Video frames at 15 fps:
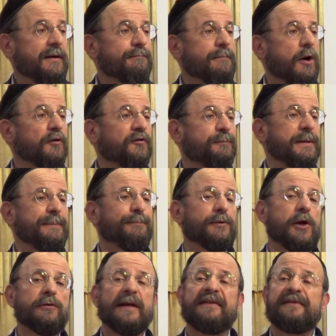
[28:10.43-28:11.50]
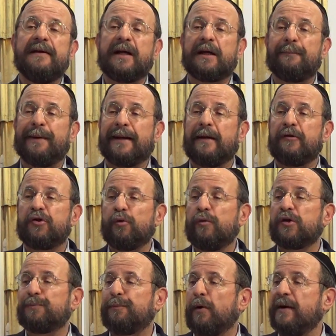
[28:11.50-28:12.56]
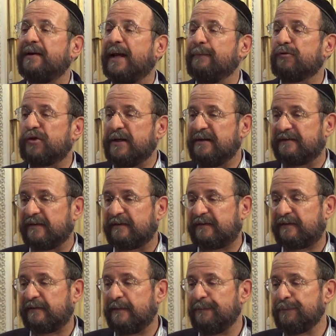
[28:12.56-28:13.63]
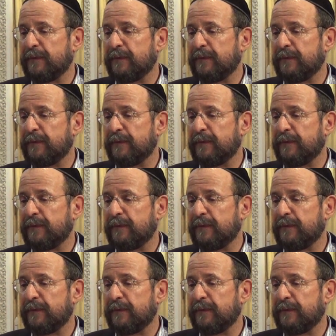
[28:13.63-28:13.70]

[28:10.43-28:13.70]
Most people only think about a Jewish boy named Jesus.